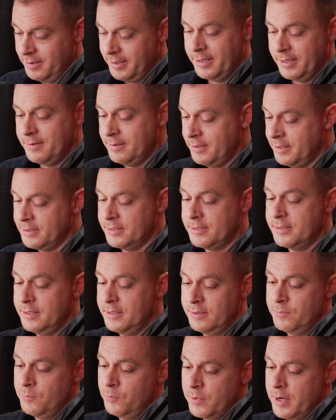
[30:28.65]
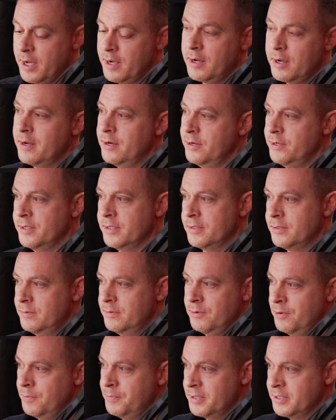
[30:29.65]
Like we're not going to
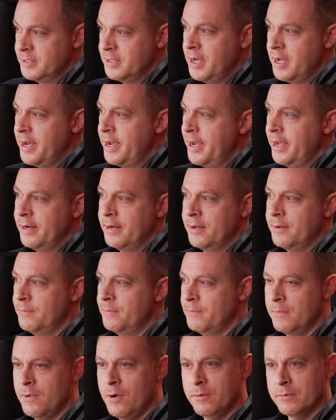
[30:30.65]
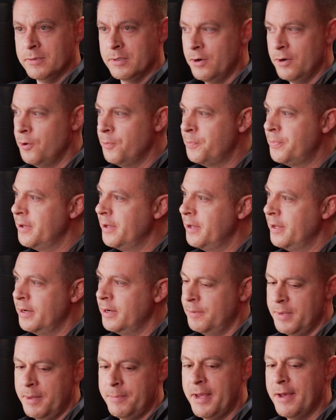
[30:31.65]
just throw up the sign and hold it
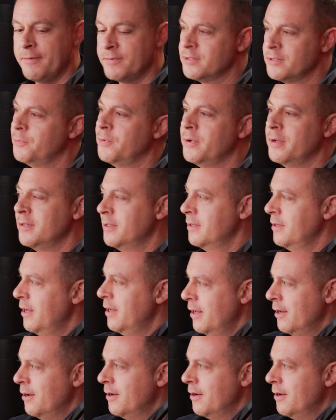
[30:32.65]
open and maybe have someone,